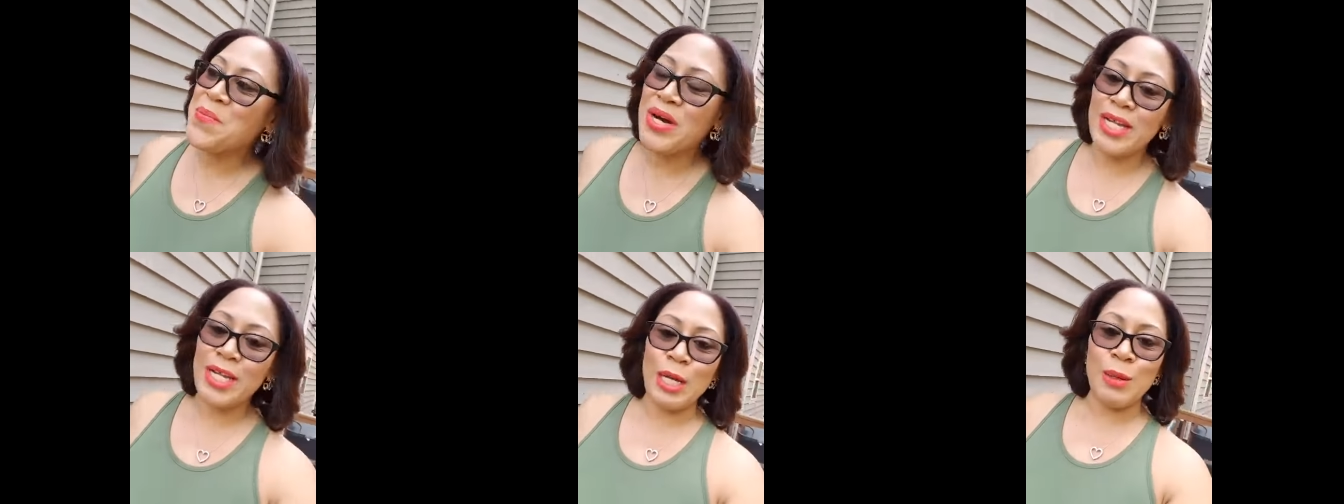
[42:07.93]

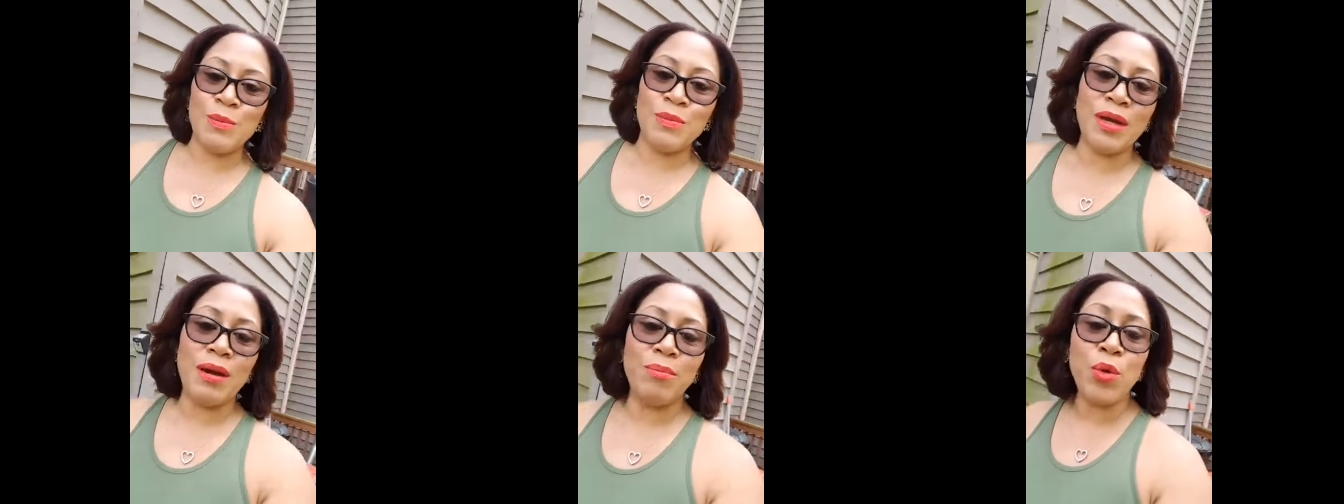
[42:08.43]
But
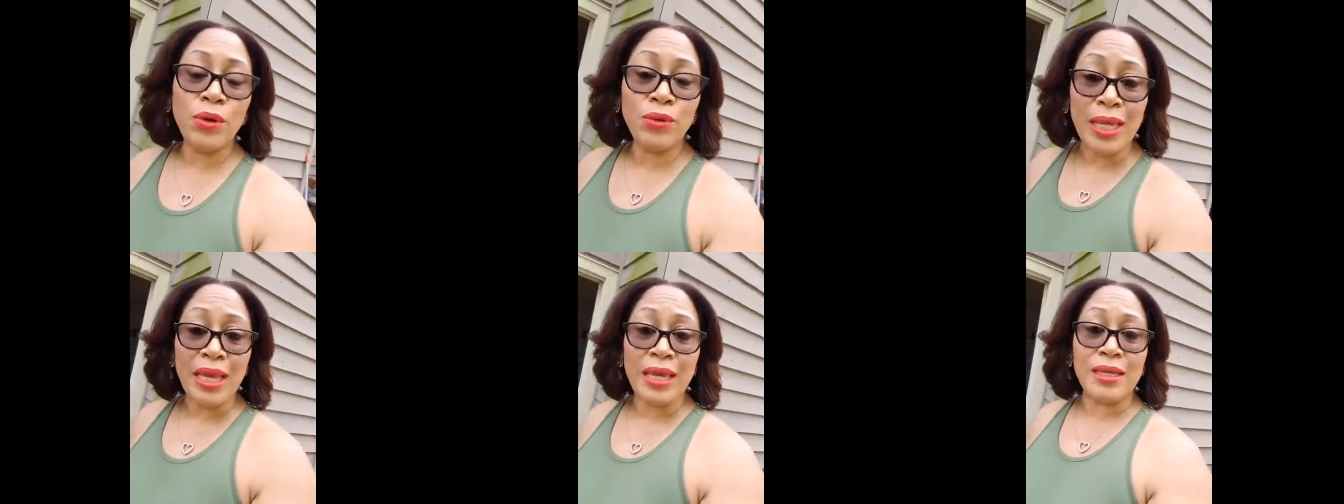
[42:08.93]
um,
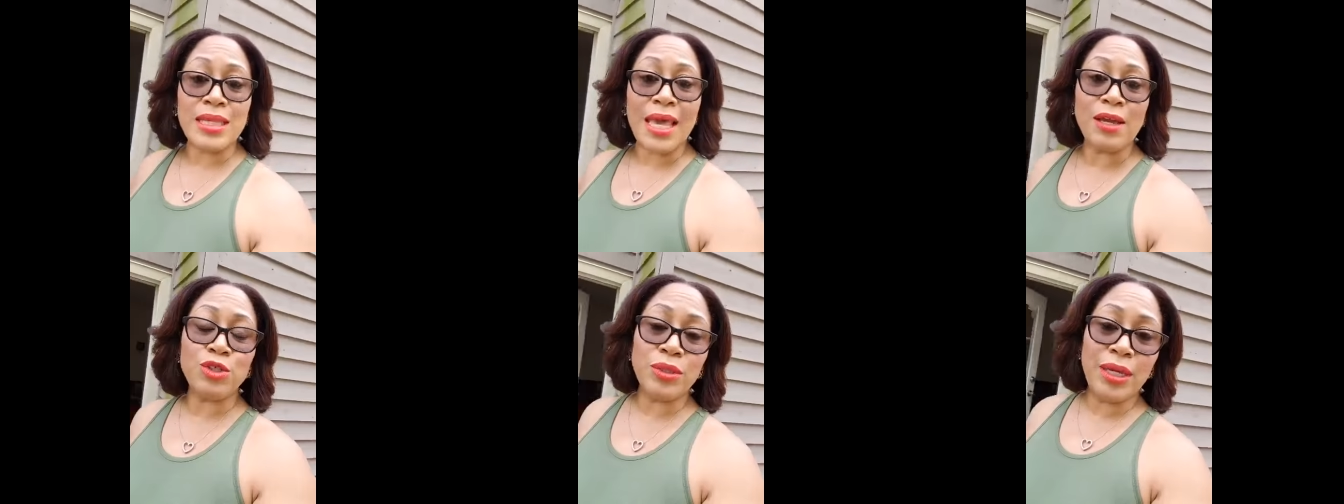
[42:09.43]
boiled eggs
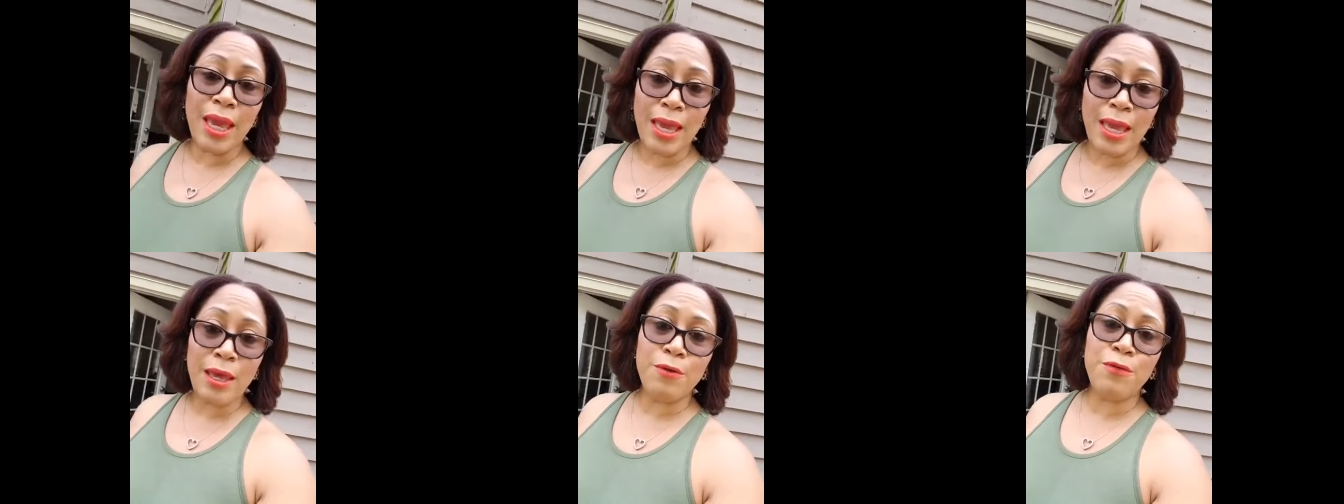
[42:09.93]
actually
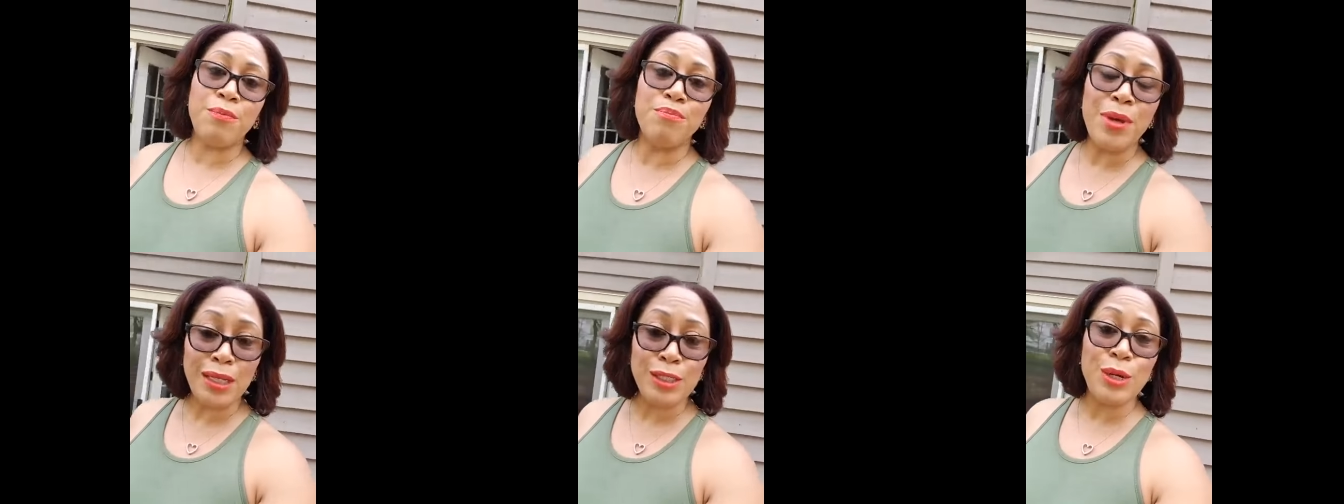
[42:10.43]
have
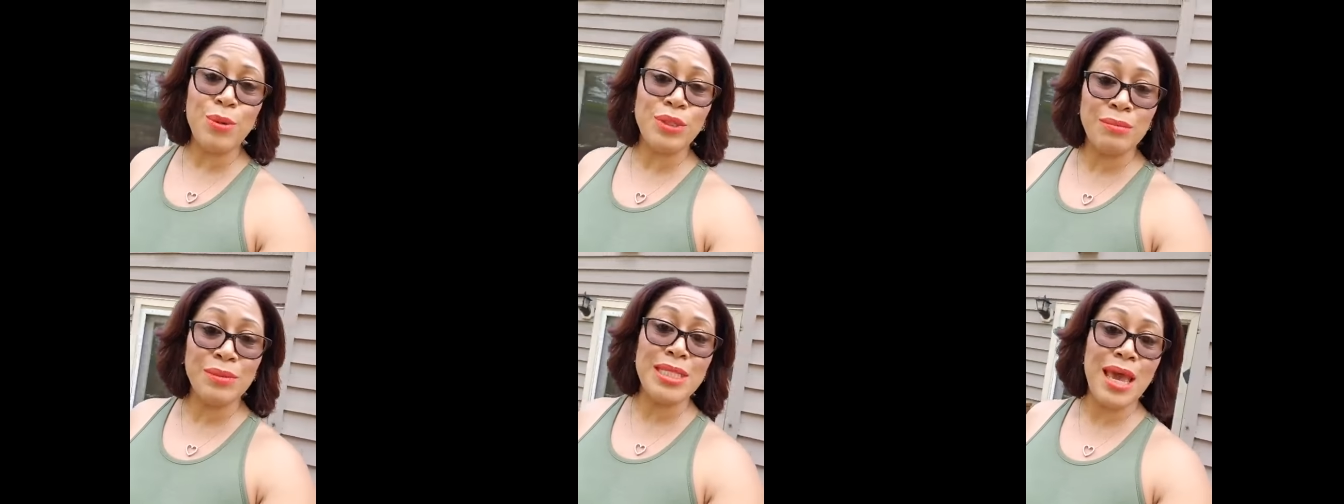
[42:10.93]

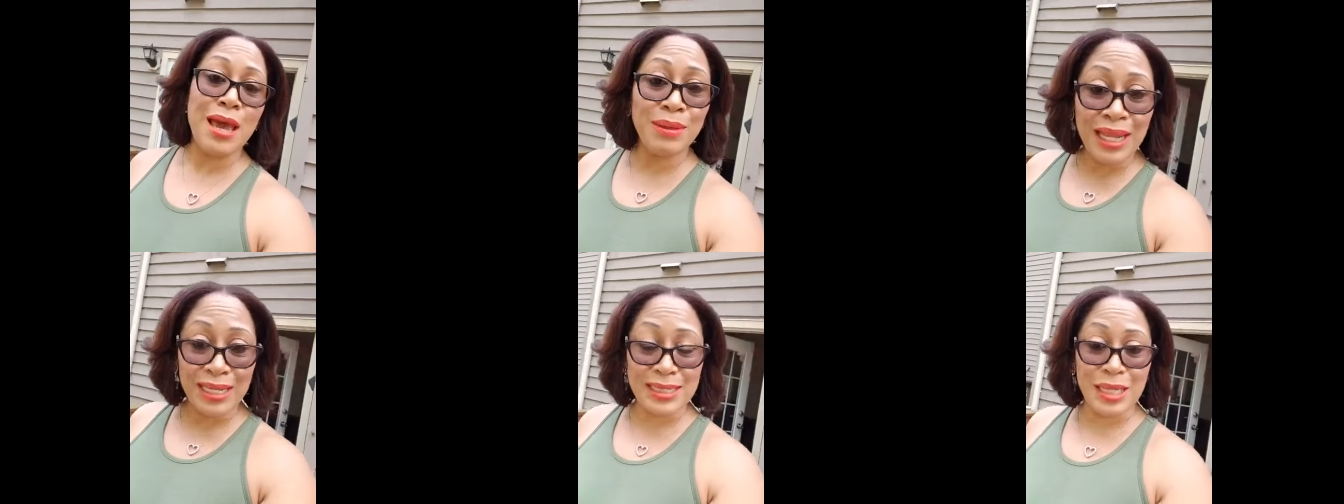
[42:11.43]
melatonin
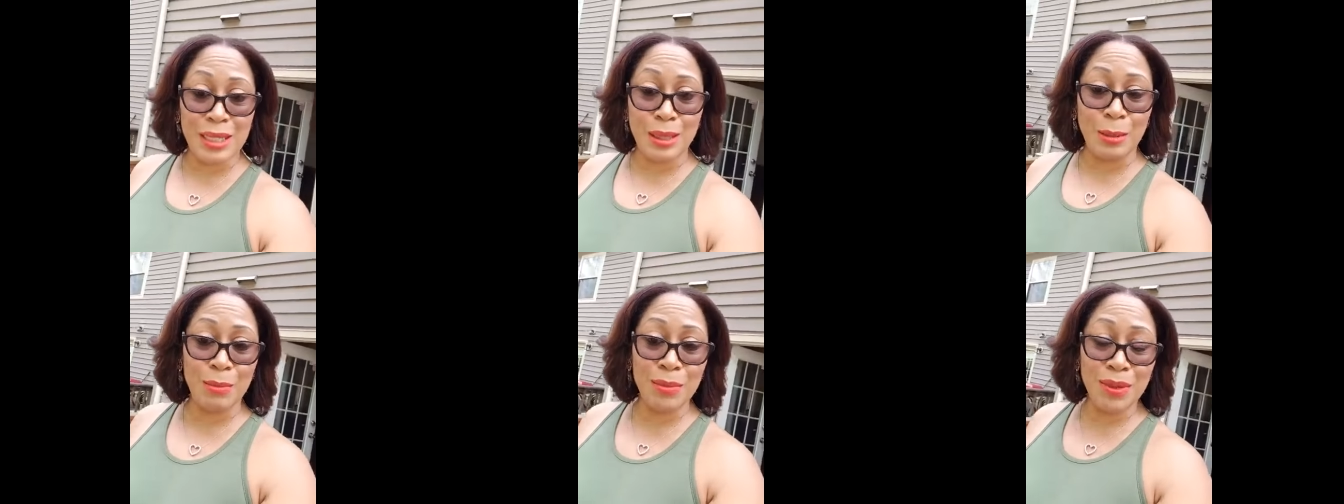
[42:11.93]
metabolites in
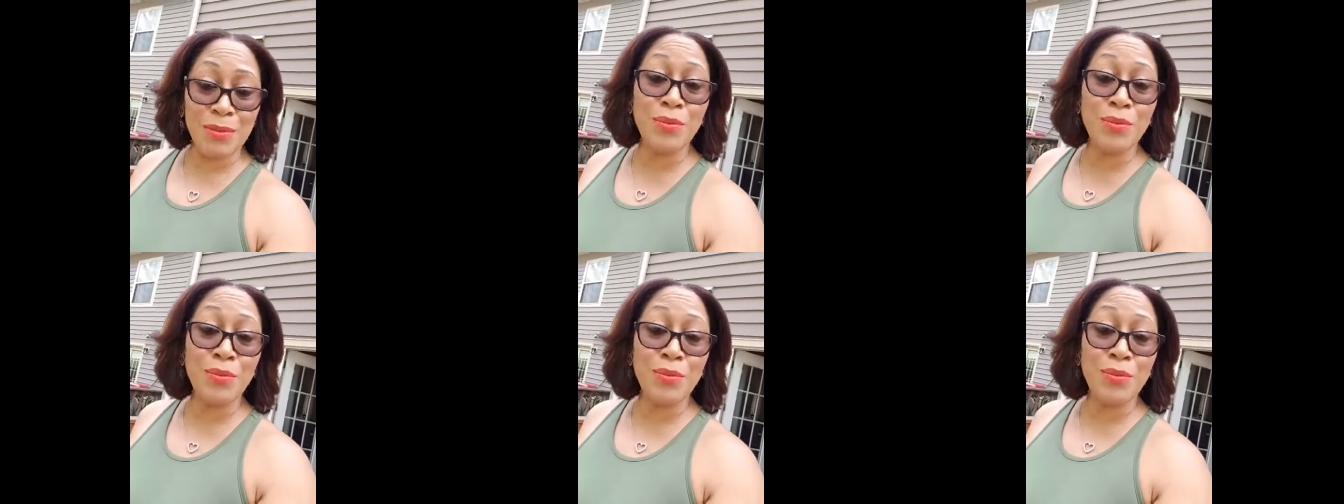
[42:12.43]
them.